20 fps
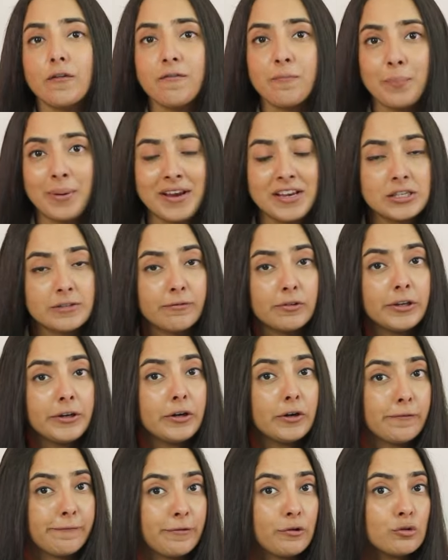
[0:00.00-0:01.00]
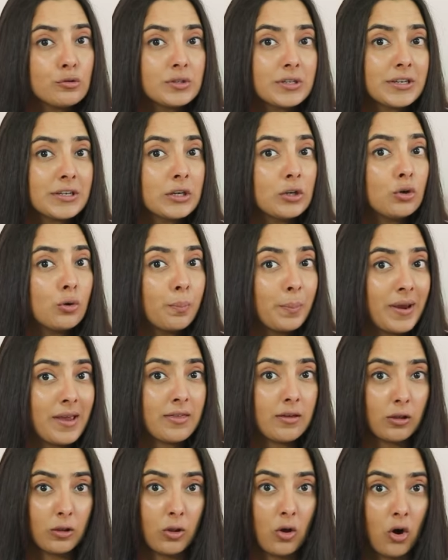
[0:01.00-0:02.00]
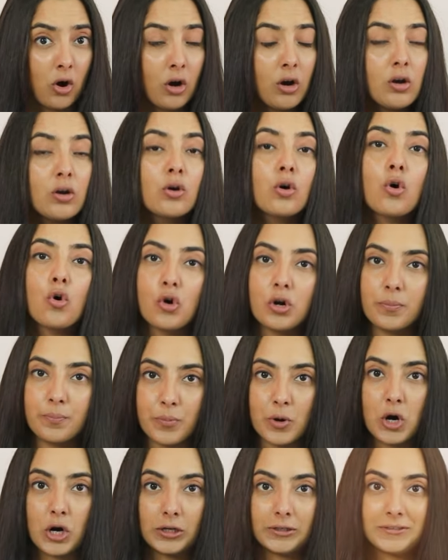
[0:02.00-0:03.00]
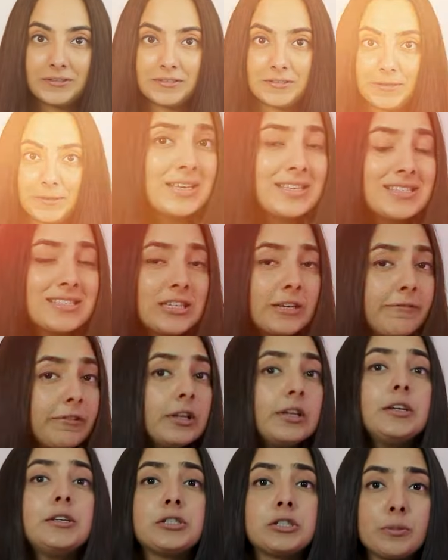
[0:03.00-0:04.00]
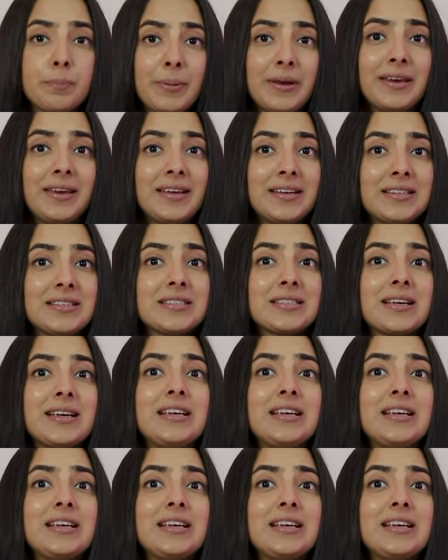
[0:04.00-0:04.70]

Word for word: of peacefully refusing to obey the law or a policy. Civil disobedience